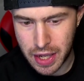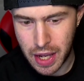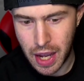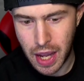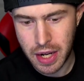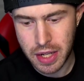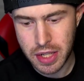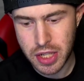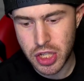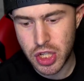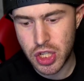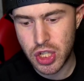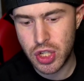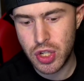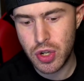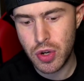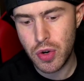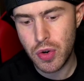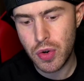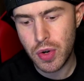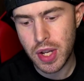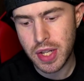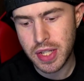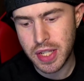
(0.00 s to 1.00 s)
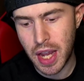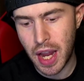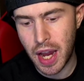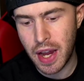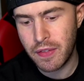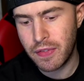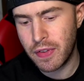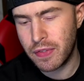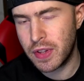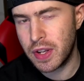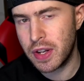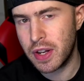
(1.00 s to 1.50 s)
And as soon as
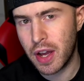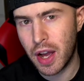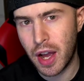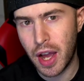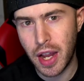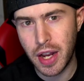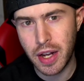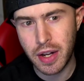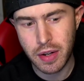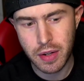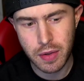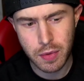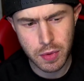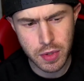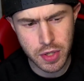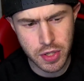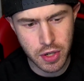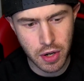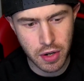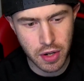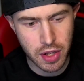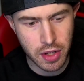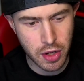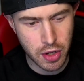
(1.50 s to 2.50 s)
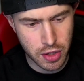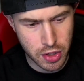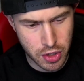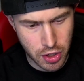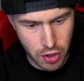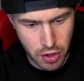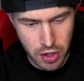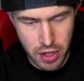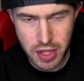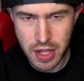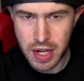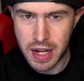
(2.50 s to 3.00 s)
8:59 started to
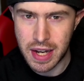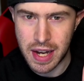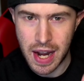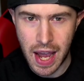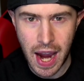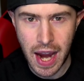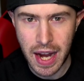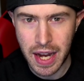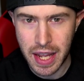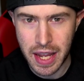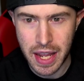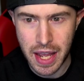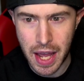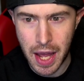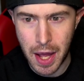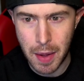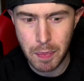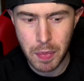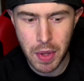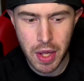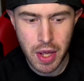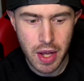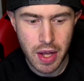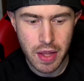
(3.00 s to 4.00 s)
turn into 9 a.m.,